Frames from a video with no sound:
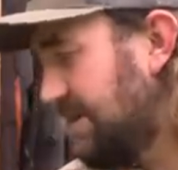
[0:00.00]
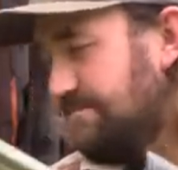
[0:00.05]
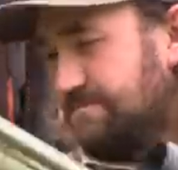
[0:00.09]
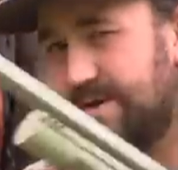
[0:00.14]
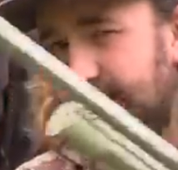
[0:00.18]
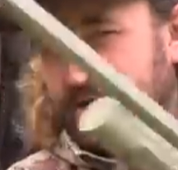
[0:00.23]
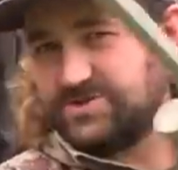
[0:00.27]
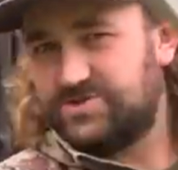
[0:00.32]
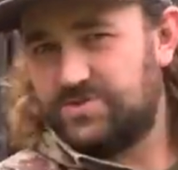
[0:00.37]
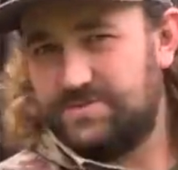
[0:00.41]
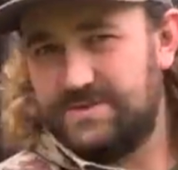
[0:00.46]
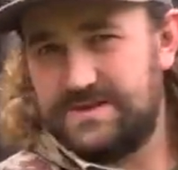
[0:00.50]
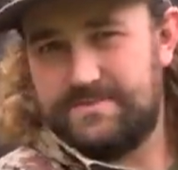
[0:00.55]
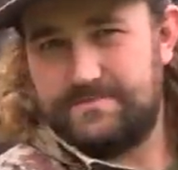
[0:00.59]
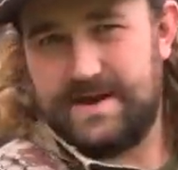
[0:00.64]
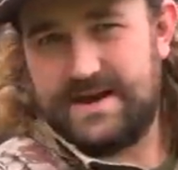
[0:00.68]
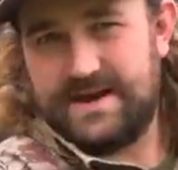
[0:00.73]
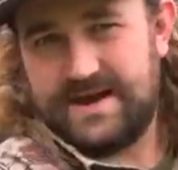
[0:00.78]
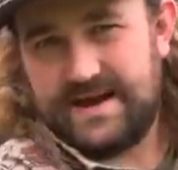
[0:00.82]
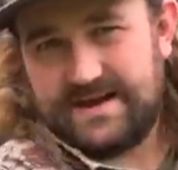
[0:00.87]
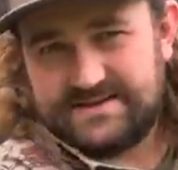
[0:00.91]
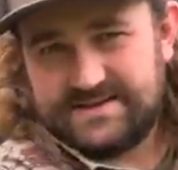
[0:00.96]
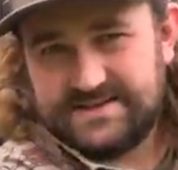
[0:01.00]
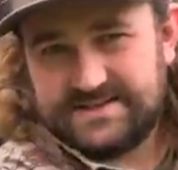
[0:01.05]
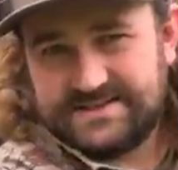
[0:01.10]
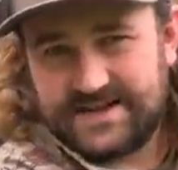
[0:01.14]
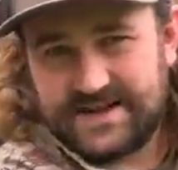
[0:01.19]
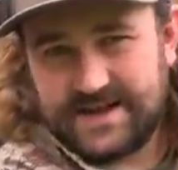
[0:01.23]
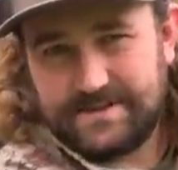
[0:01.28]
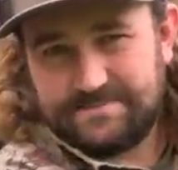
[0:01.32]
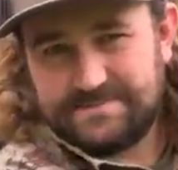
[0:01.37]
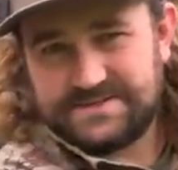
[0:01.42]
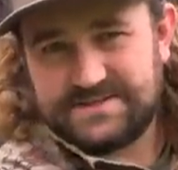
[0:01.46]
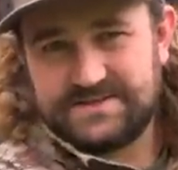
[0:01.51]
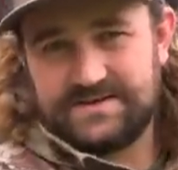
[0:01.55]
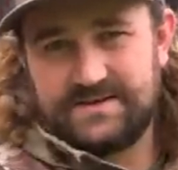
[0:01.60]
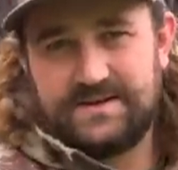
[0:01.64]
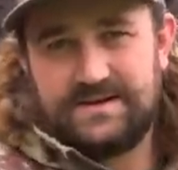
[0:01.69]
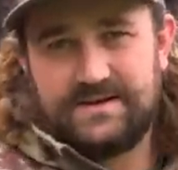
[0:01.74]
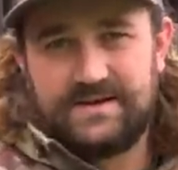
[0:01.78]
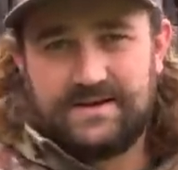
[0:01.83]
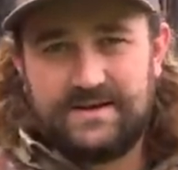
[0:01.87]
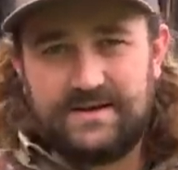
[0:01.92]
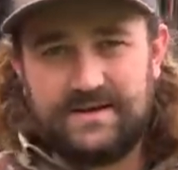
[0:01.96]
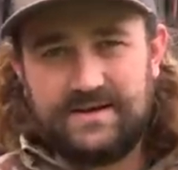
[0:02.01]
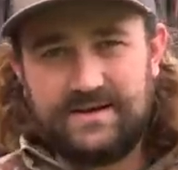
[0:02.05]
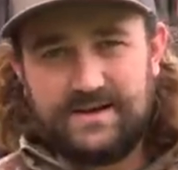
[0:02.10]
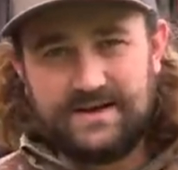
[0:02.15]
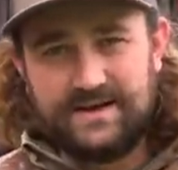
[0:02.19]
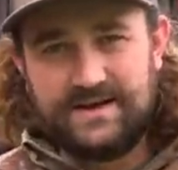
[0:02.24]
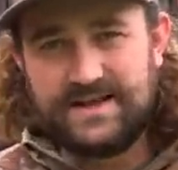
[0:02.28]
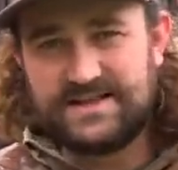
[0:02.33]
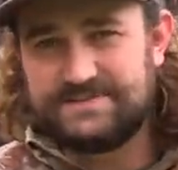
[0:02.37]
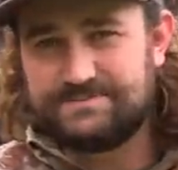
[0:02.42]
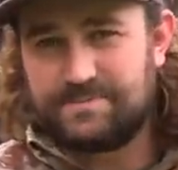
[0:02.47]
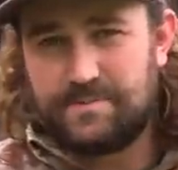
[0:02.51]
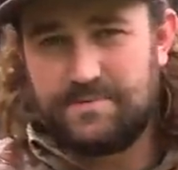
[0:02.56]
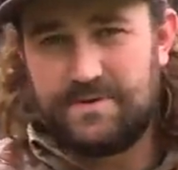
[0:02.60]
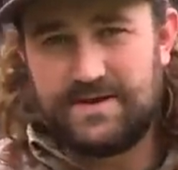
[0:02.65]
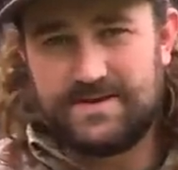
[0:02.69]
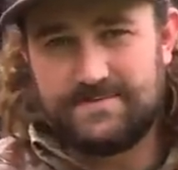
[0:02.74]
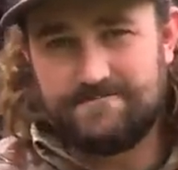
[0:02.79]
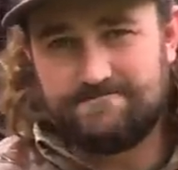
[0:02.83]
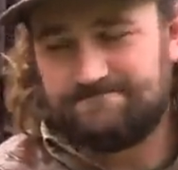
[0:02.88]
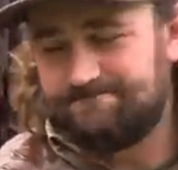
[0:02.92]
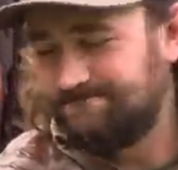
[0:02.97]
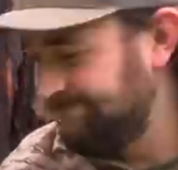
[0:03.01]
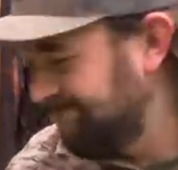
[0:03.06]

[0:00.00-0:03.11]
impacts will be the main hunting setups. Let's prepare them.